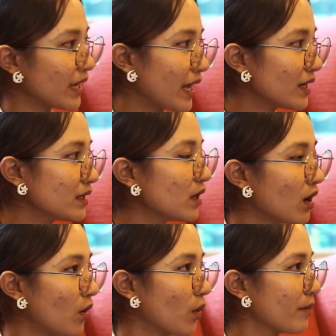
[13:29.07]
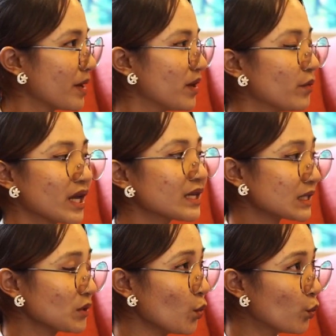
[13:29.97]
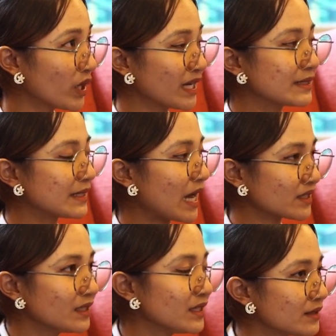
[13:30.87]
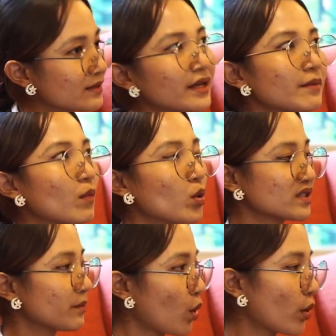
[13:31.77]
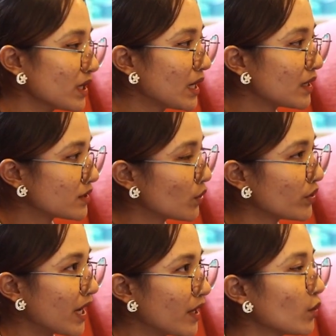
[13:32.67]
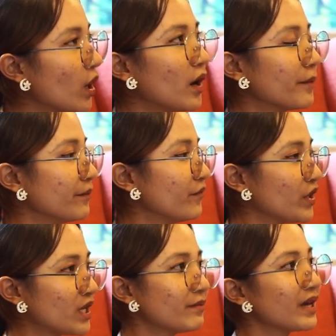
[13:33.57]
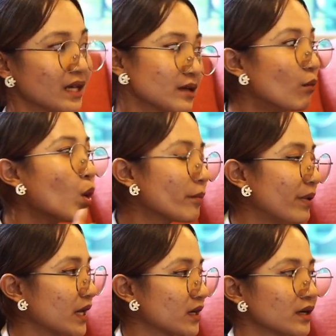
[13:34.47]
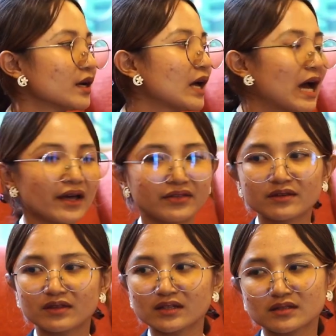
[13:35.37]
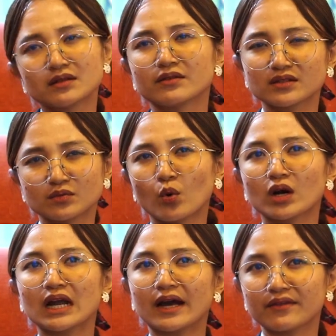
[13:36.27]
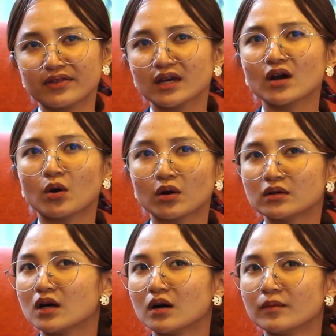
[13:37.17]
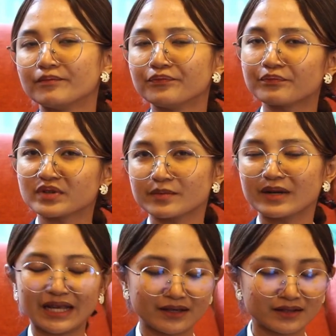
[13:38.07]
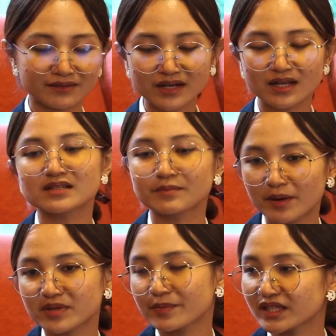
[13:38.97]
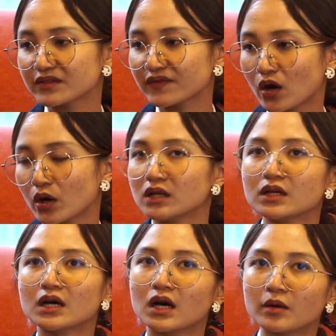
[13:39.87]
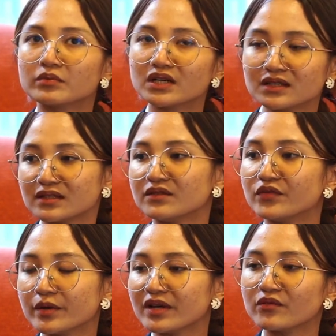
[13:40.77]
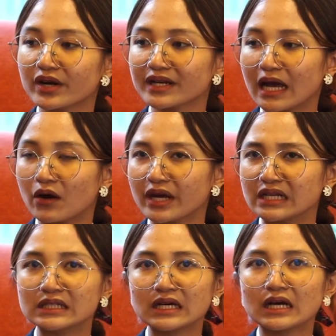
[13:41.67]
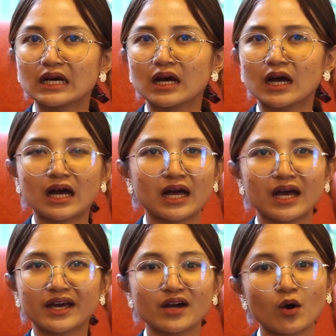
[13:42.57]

again, or maybe we can actually seek more support so that we can make it more better. I think that's what I think on that's my perspective on girls and women right now. And I